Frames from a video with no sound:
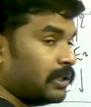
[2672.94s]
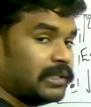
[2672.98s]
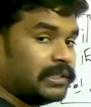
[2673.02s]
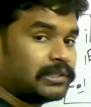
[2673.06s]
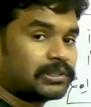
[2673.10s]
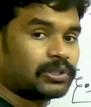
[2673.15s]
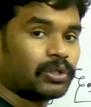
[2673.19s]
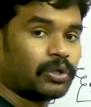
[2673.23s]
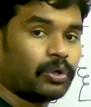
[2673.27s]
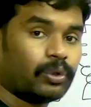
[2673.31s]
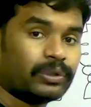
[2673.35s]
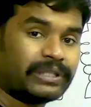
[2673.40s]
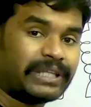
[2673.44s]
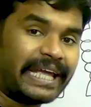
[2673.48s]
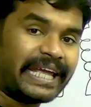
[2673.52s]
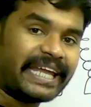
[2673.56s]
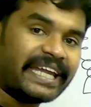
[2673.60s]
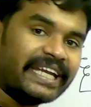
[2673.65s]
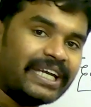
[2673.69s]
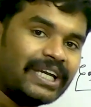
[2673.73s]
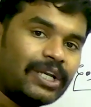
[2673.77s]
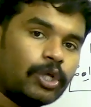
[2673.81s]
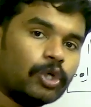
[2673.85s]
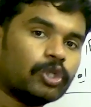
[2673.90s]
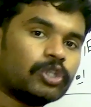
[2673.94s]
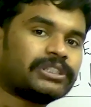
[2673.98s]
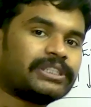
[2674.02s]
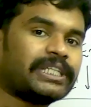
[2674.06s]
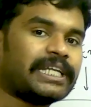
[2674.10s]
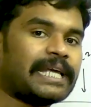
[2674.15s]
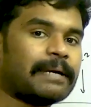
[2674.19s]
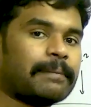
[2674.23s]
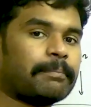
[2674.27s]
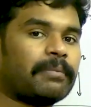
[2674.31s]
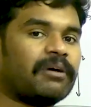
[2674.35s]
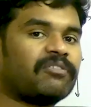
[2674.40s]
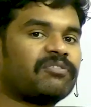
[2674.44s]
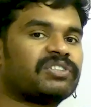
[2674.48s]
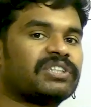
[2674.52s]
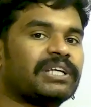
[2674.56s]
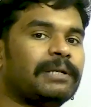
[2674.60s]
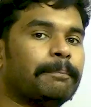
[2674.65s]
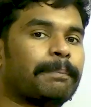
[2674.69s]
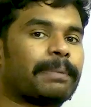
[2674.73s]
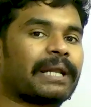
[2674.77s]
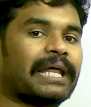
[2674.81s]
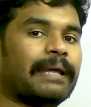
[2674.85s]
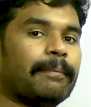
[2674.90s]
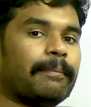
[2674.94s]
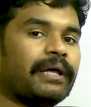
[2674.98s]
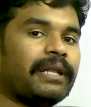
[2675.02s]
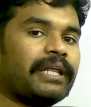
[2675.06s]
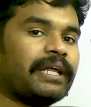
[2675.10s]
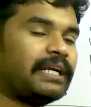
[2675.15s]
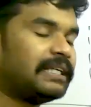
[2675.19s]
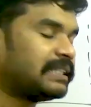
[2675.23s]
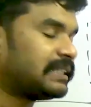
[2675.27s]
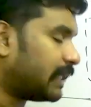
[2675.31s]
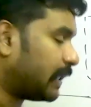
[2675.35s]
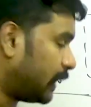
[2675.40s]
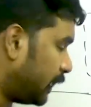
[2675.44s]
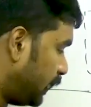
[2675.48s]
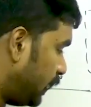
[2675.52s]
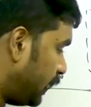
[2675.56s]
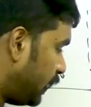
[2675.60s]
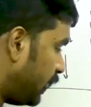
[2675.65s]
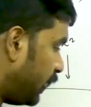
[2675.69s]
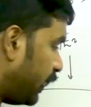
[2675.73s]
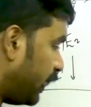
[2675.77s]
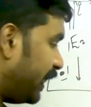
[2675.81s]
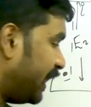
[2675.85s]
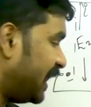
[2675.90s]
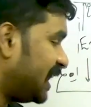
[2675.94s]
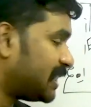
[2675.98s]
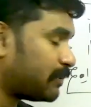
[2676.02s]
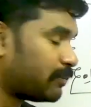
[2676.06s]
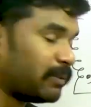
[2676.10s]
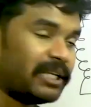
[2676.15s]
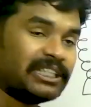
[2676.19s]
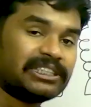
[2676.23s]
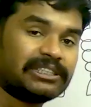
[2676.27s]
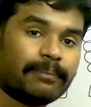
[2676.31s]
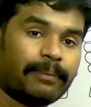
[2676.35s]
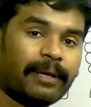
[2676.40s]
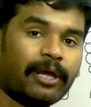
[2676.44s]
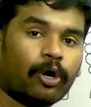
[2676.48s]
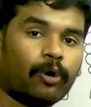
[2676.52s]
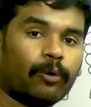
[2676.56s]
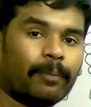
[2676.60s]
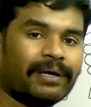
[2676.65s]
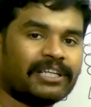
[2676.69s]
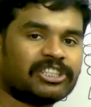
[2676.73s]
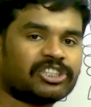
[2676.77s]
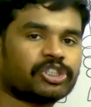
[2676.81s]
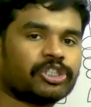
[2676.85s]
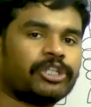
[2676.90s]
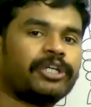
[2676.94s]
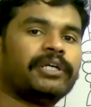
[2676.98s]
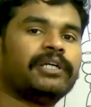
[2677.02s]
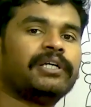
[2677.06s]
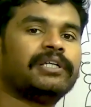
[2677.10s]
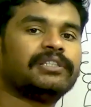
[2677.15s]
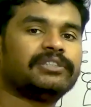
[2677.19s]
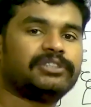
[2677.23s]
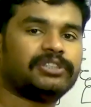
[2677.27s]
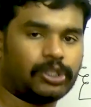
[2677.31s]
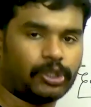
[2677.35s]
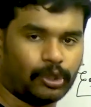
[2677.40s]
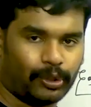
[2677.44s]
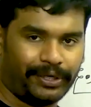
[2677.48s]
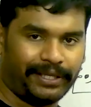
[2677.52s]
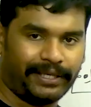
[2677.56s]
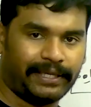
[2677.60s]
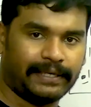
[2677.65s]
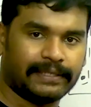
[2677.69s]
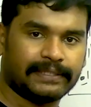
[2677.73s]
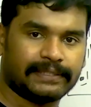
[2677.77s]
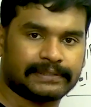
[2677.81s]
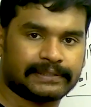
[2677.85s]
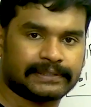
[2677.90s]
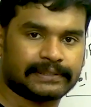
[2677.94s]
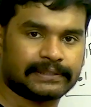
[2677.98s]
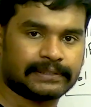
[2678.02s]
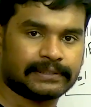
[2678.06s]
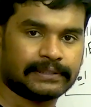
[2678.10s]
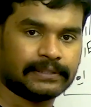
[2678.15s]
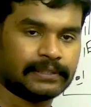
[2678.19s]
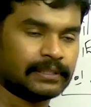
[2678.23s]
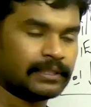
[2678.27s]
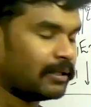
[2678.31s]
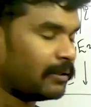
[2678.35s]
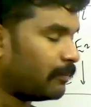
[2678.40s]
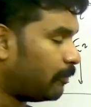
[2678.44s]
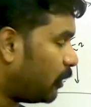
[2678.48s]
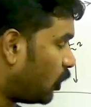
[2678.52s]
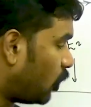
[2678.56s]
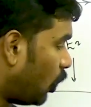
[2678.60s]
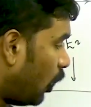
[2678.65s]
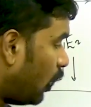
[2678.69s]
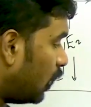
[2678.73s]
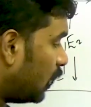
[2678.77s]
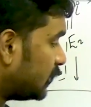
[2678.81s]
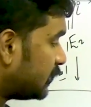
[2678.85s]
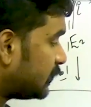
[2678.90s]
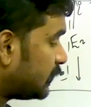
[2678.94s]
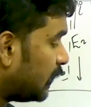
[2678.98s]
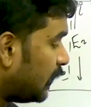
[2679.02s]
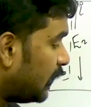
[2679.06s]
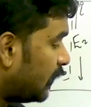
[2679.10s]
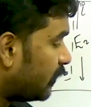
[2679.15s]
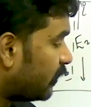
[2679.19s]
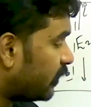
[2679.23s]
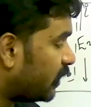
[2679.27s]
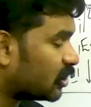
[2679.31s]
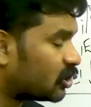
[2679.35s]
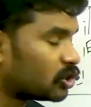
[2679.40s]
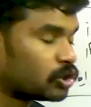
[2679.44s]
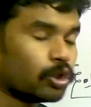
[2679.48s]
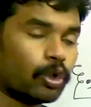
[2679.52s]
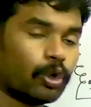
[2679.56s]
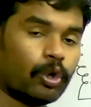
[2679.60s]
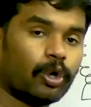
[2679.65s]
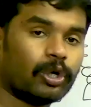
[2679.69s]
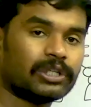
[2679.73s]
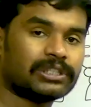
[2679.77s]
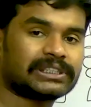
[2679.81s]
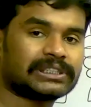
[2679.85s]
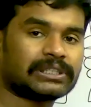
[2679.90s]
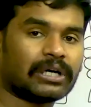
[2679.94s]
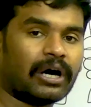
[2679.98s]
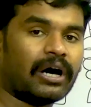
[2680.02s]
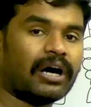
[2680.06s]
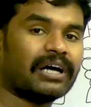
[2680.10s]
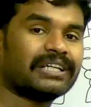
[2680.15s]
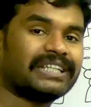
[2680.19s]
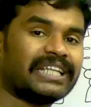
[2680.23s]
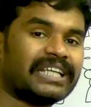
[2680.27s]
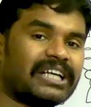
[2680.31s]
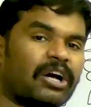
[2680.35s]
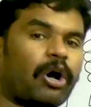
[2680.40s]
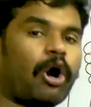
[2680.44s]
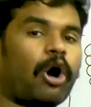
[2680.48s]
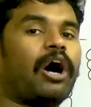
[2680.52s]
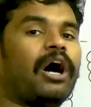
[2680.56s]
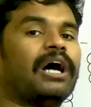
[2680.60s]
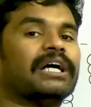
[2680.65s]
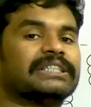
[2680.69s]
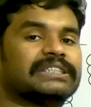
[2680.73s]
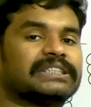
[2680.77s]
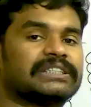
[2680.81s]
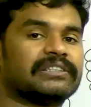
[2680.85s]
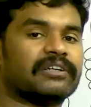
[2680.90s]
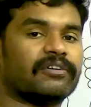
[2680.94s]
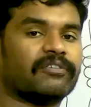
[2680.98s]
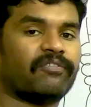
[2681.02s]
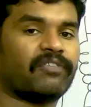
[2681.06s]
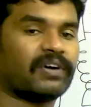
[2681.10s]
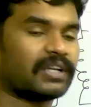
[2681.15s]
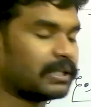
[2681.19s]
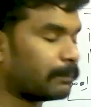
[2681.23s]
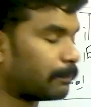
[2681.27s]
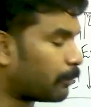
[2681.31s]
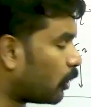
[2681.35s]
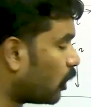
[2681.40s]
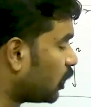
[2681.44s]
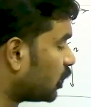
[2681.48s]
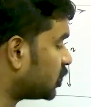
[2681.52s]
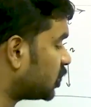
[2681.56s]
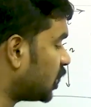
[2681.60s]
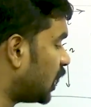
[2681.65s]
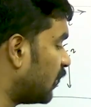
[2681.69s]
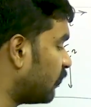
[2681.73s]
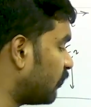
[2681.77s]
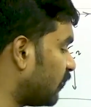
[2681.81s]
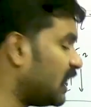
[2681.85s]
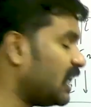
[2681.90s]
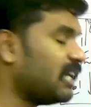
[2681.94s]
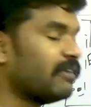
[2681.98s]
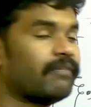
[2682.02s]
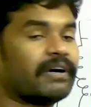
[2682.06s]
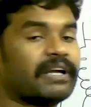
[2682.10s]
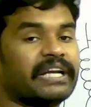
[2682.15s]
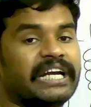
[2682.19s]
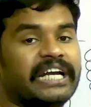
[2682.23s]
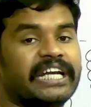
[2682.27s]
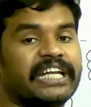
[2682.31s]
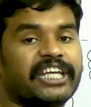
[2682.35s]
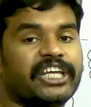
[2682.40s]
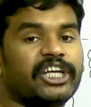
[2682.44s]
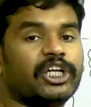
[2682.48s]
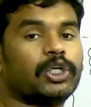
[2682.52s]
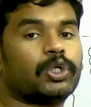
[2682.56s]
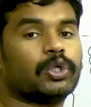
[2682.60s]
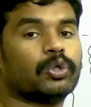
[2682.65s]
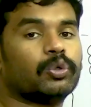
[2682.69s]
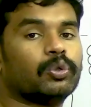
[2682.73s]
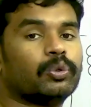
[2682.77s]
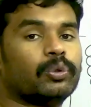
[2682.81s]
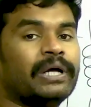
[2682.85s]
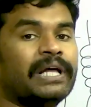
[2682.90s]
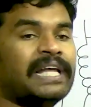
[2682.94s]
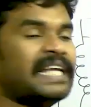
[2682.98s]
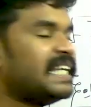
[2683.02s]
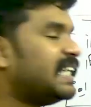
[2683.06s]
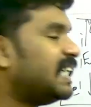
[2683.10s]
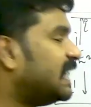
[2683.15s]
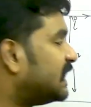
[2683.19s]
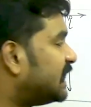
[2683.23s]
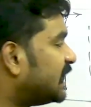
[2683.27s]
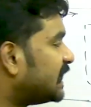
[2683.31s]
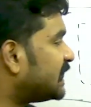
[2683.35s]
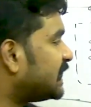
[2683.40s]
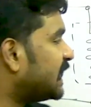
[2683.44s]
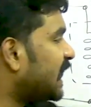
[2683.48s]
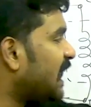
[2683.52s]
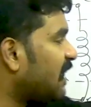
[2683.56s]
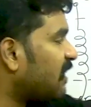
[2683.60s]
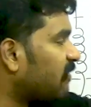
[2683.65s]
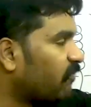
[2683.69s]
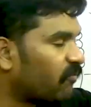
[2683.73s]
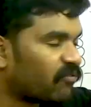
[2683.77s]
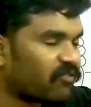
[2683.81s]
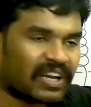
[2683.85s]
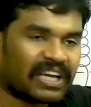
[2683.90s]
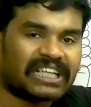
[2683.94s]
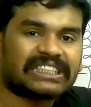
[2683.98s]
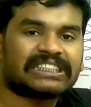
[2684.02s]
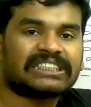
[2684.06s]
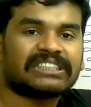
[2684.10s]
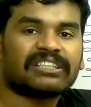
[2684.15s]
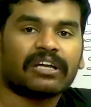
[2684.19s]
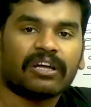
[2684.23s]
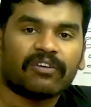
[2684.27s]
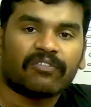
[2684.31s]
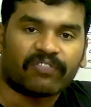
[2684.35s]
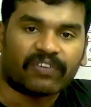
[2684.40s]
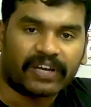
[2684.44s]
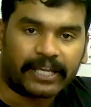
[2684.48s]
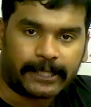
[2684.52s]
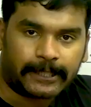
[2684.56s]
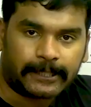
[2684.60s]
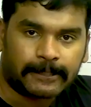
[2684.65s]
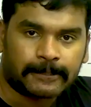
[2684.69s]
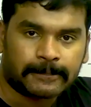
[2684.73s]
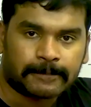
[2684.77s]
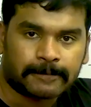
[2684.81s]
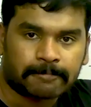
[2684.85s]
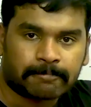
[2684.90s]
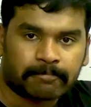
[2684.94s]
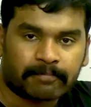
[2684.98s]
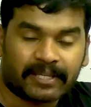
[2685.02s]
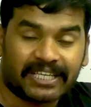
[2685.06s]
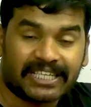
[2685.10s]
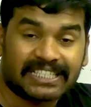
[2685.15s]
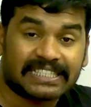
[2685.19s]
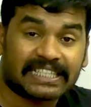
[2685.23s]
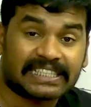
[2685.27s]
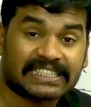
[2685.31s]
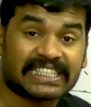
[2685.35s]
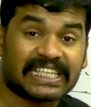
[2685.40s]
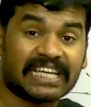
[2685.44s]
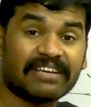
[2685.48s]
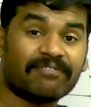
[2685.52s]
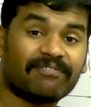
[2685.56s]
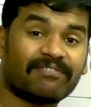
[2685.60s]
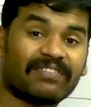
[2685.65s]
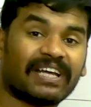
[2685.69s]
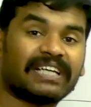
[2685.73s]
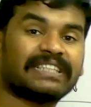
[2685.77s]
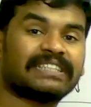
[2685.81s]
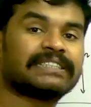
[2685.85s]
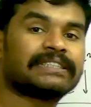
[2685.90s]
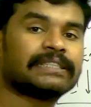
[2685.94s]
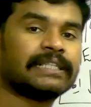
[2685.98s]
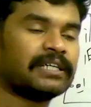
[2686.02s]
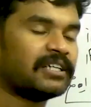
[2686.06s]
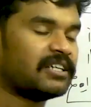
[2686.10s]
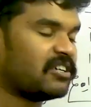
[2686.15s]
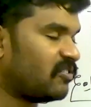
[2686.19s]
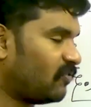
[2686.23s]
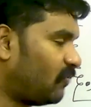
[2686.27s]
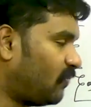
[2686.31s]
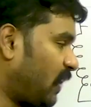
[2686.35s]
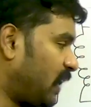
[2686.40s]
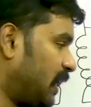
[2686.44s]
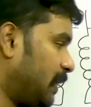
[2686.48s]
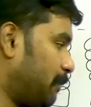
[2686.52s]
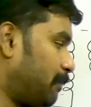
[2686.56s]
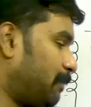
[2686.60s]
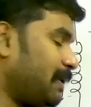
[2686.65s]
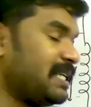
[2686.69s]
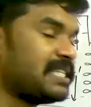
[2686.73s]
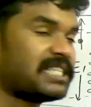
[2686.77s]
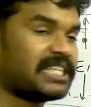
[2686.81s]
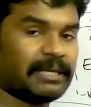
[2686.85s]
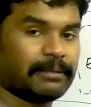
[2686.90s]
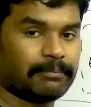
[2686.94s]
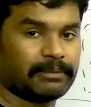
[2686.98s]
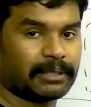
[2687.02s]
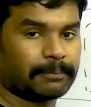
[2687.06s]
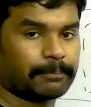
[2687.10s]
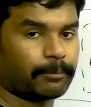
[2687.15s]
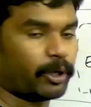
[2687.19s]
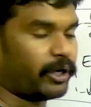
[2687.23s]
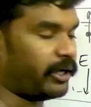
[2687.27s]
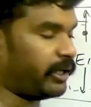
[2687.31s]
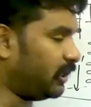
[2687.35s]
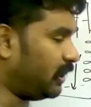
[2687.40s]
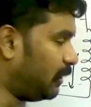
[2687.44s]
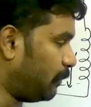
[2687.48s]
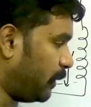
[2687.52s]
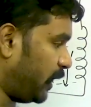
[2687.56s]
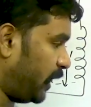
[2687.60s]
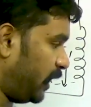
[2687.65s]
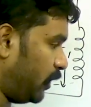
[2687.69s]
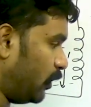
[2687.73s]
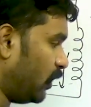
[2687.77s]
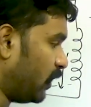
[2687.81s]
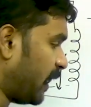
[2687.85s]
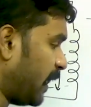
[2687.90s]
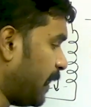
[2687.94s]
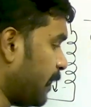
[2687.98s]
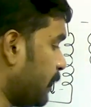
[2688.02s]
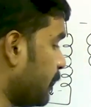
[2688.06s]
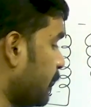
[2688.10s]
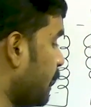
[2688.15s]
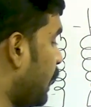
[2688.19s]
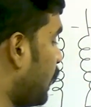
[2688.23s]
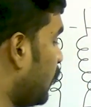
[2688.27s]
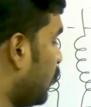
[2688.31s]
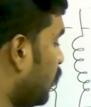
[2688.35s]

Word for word: so the induced EMFs in primary and secondary are displaced by how much 0 degrees because the source or the cause for the production of E1 and E2 is the same flux phi is the same flux 5. Please keep that point in the mind. Okay.